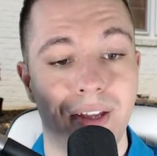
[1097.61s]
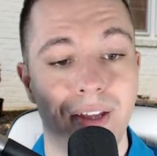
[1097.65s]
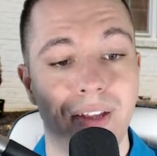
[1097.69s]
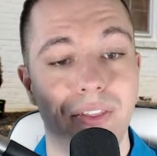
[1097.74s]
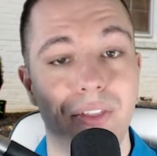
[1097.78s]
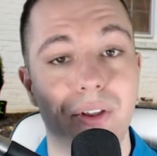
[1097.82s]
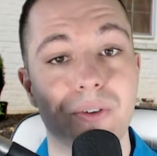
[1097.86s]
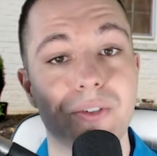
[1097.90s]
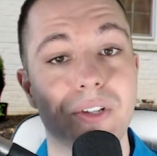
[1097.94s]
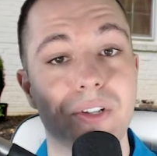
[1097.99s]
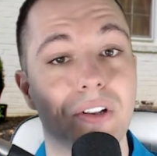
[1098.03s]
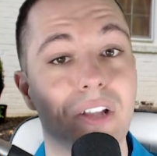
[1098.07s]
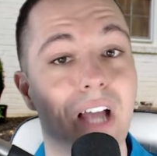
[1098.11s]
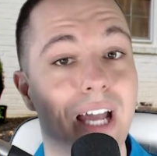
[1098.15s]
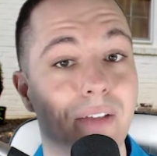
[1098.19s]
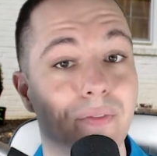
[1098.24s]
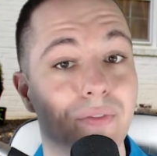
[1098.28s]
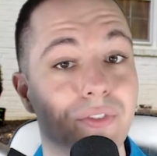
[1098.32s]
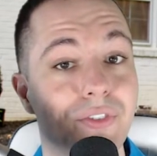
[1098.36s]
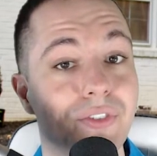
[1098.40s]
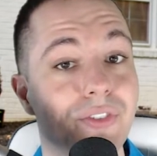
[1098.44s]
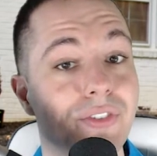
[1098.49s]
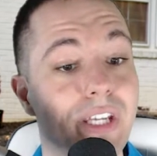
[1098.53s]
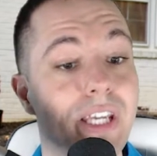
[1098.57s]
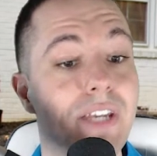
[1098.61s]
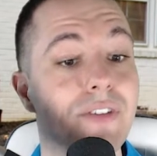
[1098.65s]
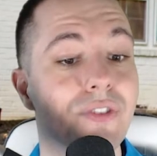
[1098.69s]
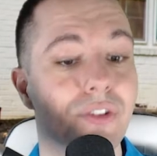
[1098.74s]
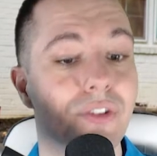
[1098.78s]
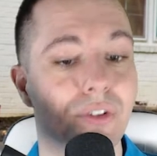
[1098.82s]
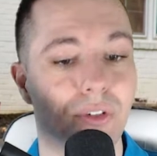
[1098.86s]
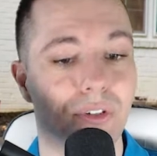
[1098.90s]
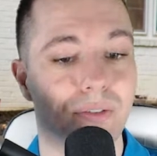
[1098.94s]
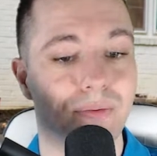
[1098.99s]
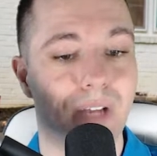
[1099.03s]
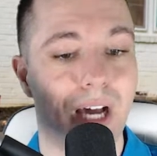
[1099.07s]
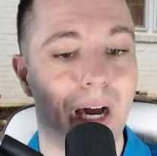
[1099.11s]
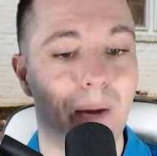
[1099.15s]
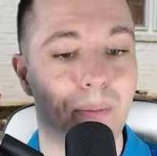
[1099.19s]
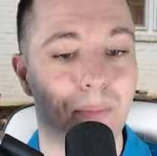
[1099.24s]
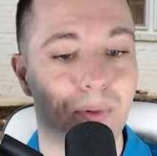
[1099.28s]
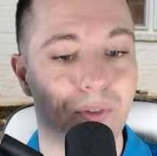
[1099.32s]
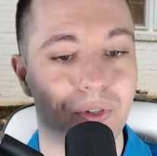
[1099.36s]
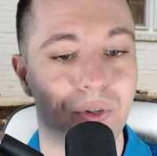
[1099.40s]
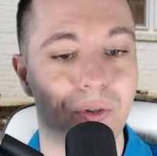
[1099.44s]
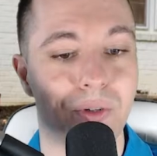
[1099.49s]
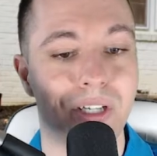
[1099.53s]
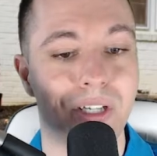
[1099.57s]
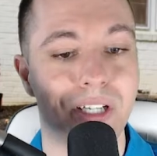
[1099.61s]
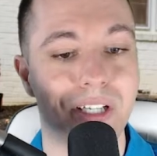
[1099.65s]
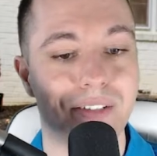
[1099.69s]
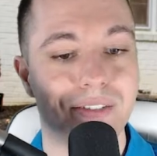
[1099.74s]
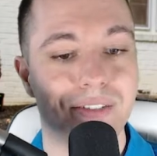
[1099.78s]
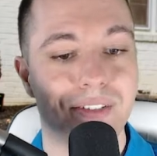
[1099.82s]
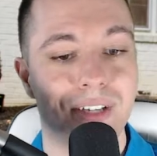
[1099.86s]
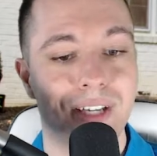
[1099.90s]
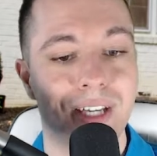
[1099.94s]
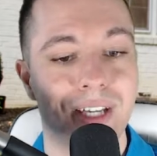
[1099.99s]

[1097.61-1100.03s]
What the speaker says: There's a lot of seasonal opportunities.